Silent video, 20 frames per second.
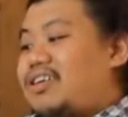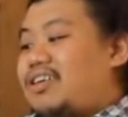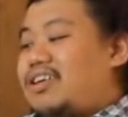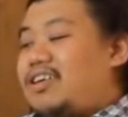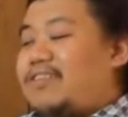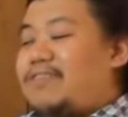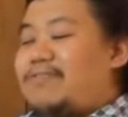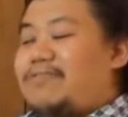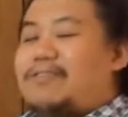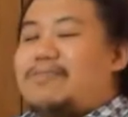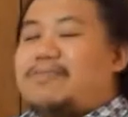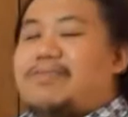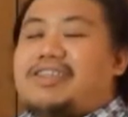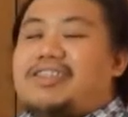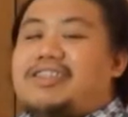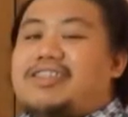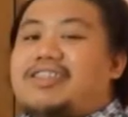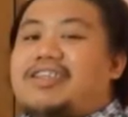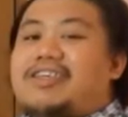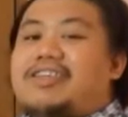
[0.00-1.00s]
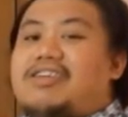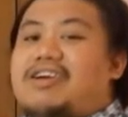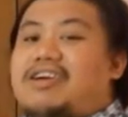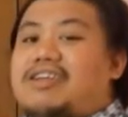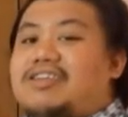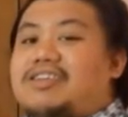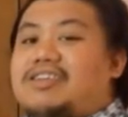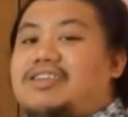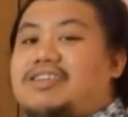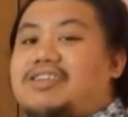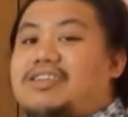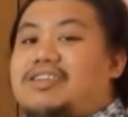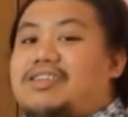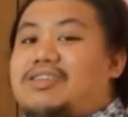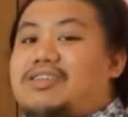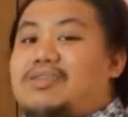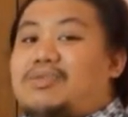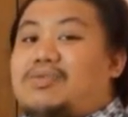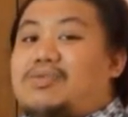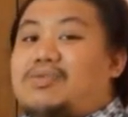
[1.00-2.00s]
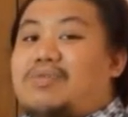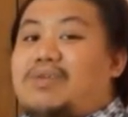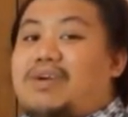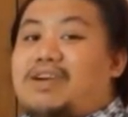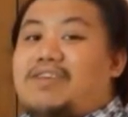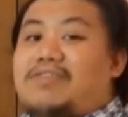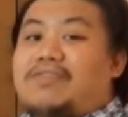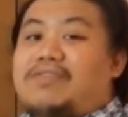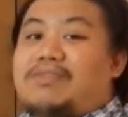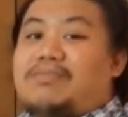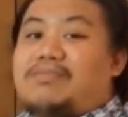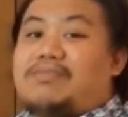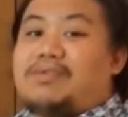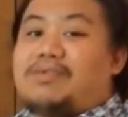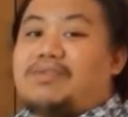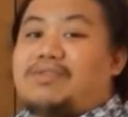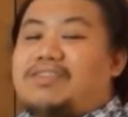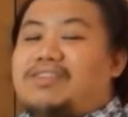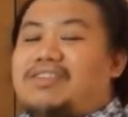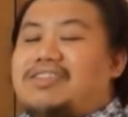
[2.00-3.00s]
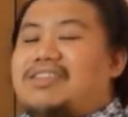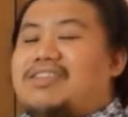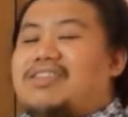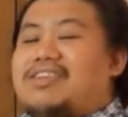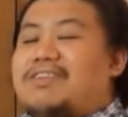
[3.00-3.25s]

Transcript: Information technology is one of the most,